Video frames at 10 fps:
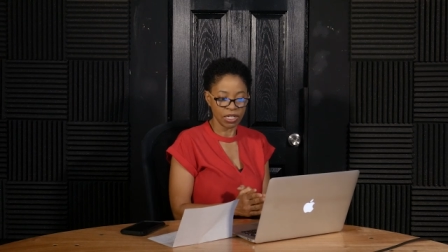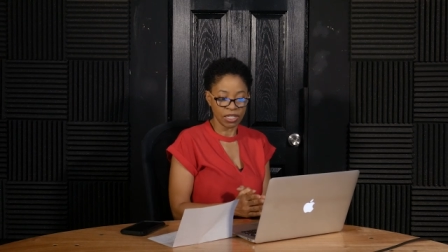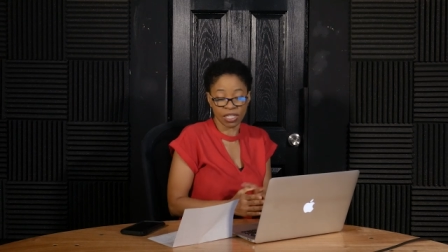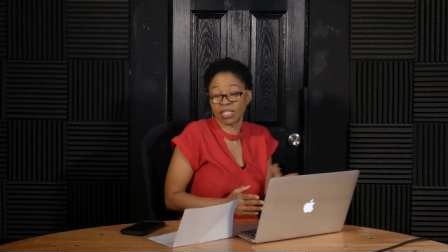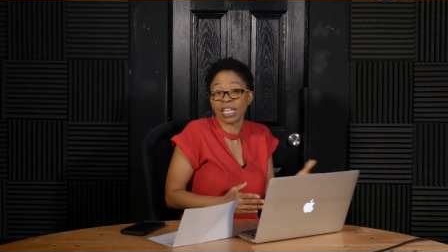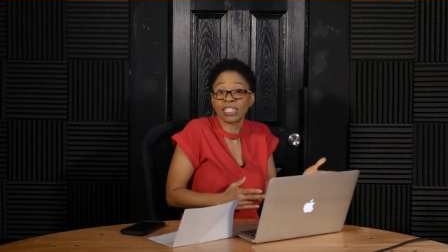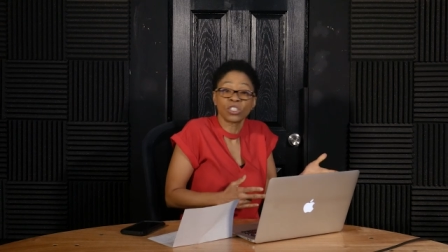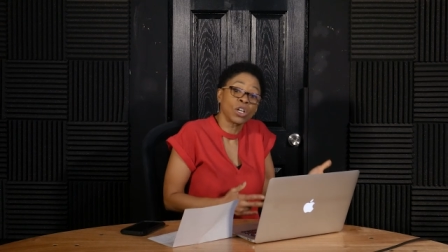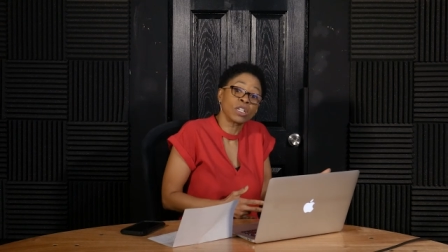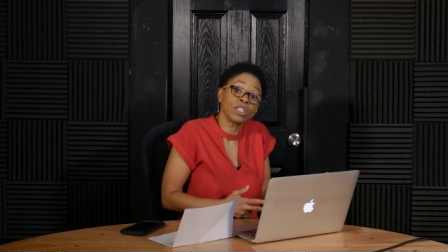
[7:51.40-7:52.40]
Since I
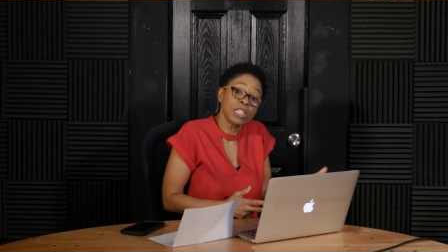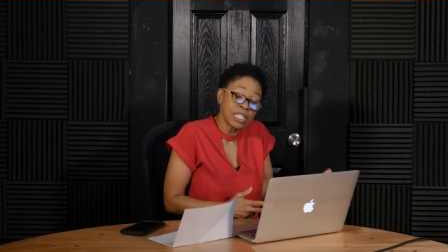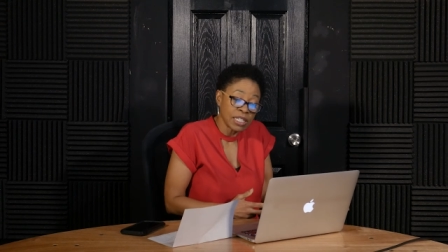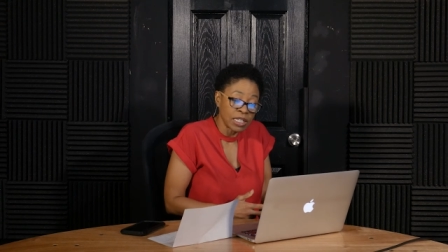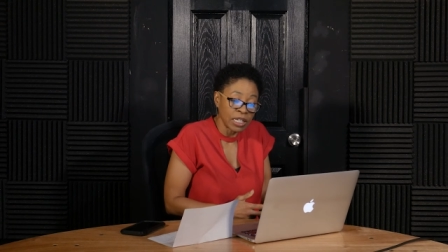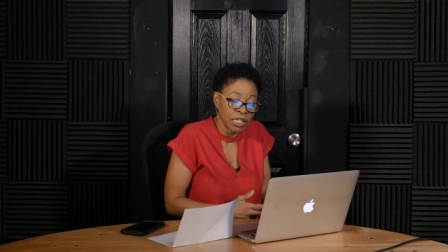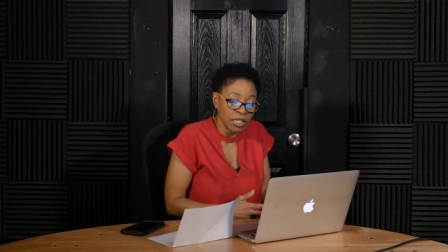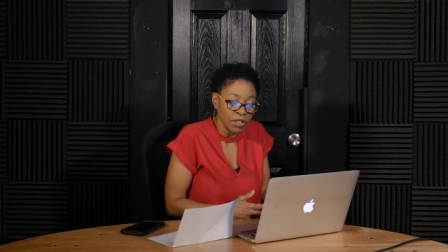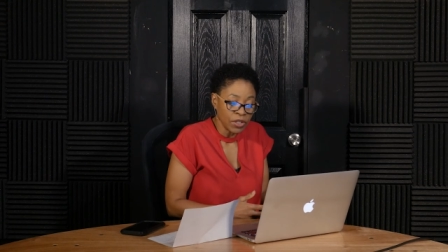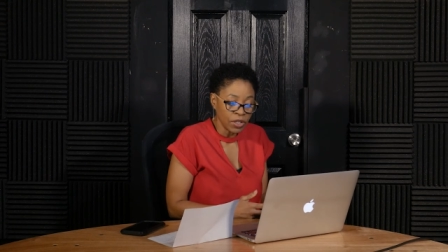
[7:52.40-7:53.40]
started
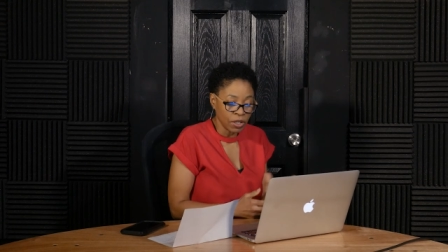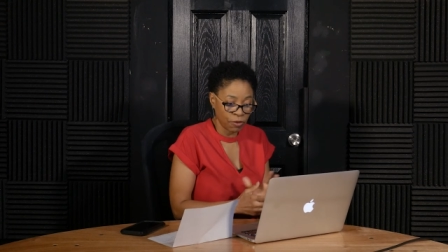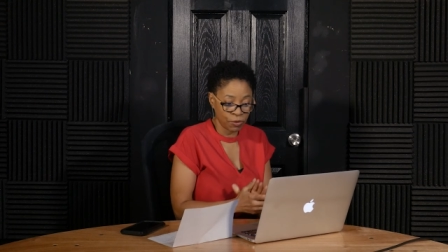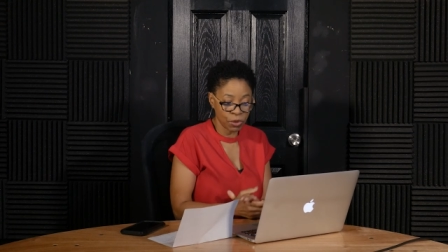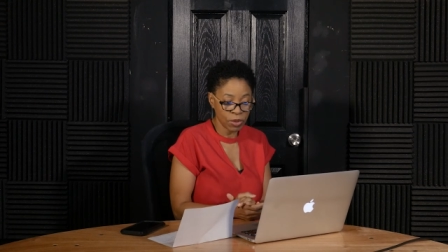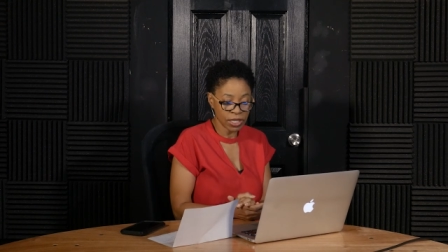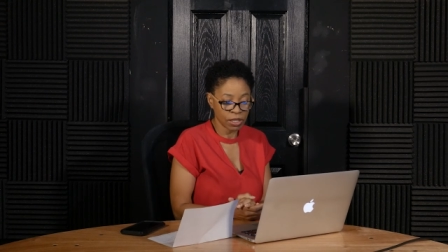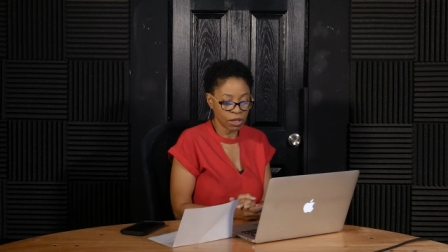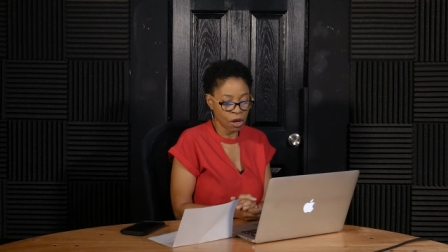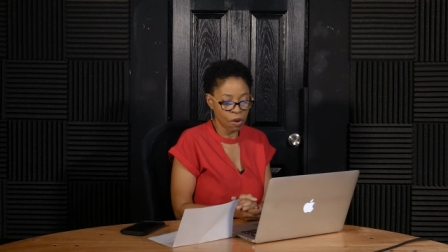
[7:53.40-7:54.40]
listening a few weeks
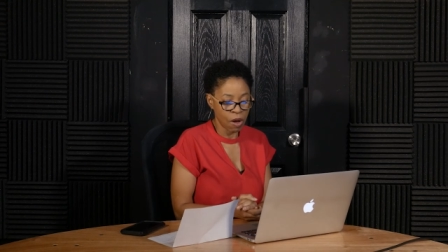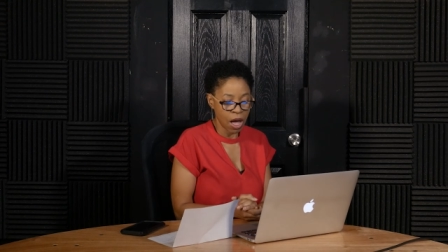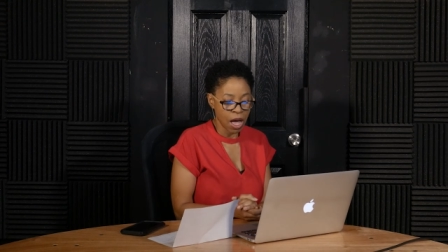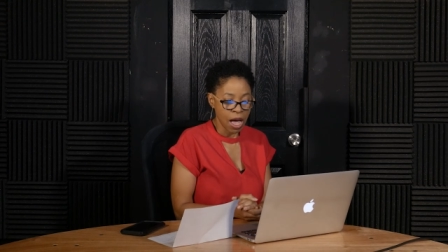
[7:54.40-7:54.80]
ago,